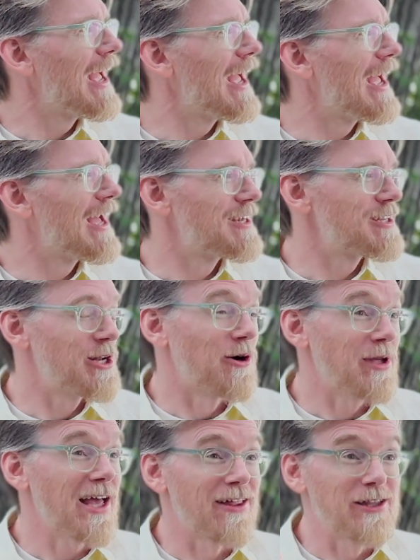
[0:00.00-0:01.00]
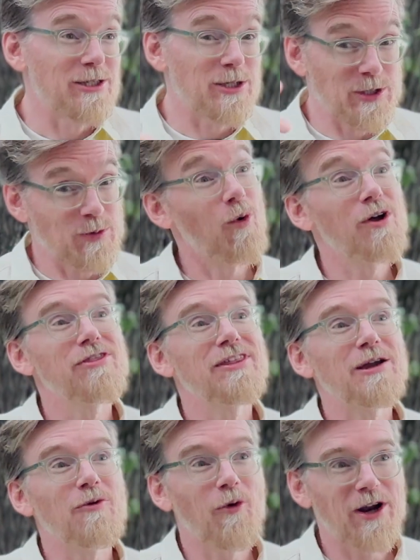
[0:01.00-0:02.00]
it's one
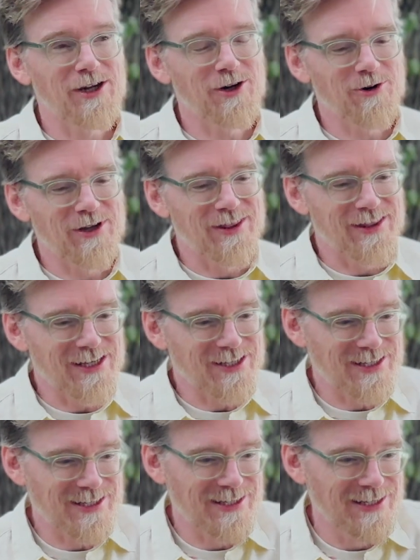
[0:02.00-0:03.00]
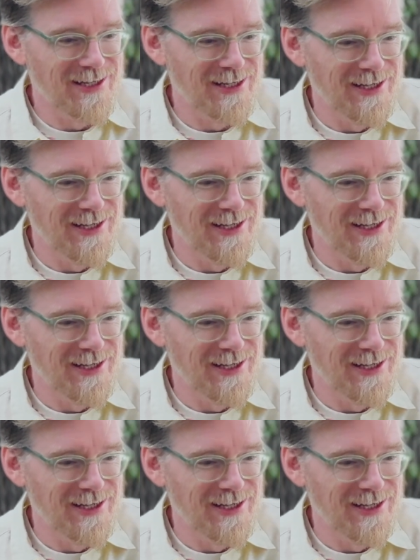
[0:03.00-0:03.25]
thing when you're in this